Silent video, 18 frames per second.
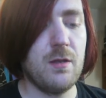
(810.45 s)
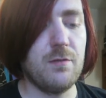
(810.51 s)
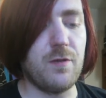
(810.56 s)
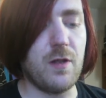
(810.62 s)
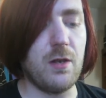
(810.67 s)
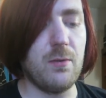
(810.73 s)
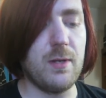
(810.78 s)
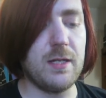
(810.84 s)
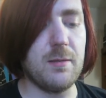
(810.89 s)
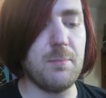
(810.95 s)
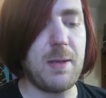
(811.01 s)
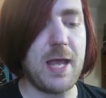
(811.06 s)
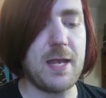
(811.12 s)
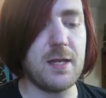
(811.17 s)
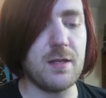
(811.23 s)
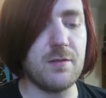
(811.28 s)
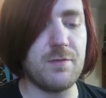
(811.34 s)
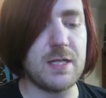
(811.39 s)
Following the
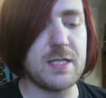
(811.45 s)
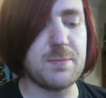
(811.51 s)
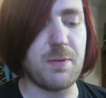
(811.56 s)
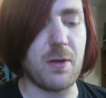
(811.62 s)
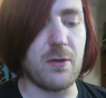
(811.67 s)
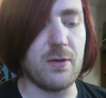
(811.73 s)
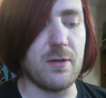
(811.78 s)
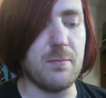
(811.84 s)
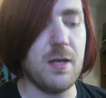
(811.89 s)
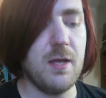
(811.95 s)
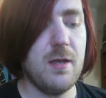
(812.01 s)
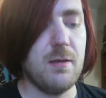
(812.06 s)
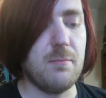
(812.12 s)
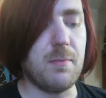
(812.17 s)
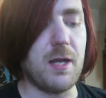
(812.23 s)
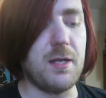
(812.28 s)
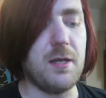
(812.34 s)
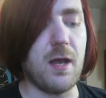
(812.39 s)
penning of this poem,
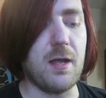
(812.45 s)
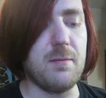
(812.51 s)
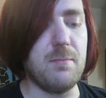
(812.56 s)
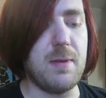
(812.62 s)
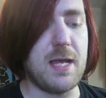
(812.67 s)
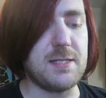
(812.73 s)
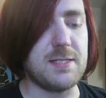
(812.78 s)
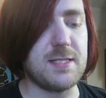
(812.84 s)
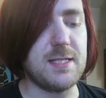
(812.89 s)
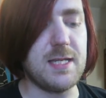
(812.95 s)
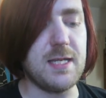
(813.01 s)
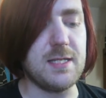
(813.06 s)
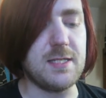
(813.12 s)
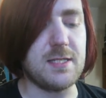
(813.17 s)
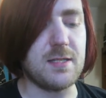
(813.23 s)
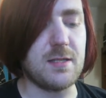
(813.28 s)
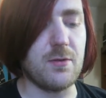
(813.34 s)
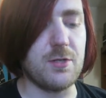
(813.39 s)
my nightmares ceased,